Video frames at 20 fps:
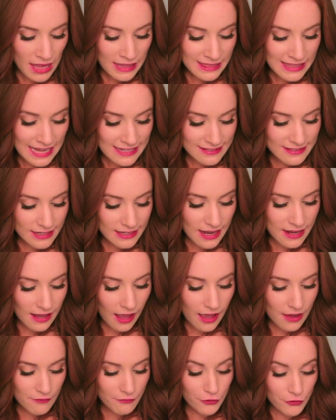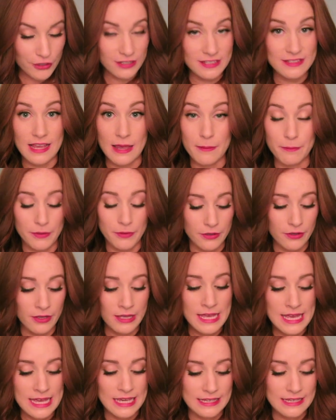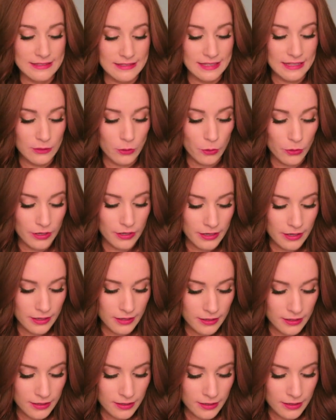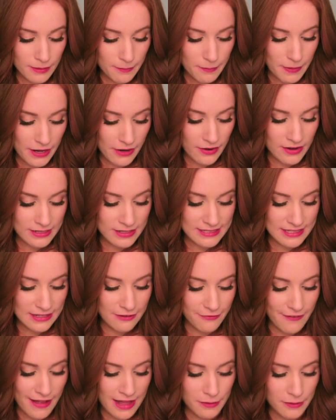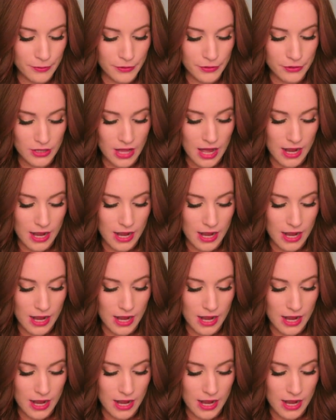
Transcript: Last thing I got for a sample is the L'Oreal Paris Infallible